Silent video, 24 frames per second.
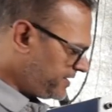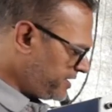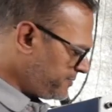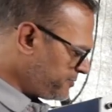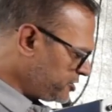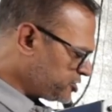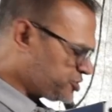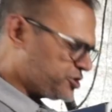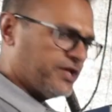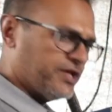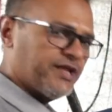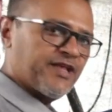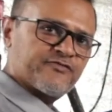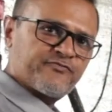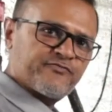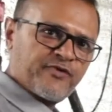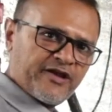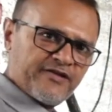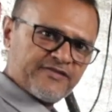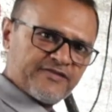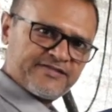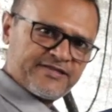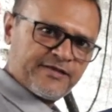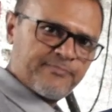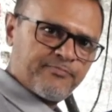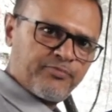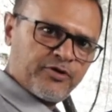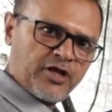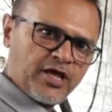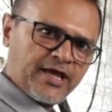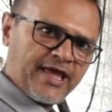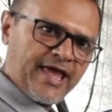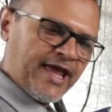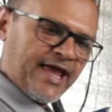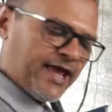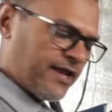The machine is very
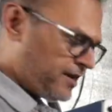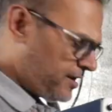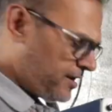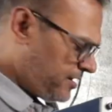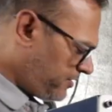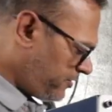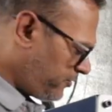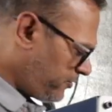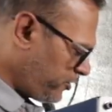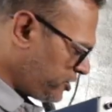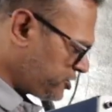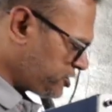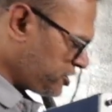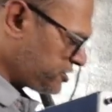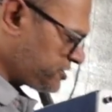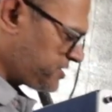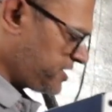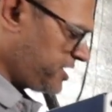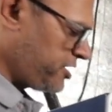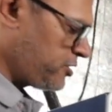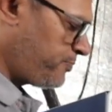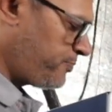simple again. We just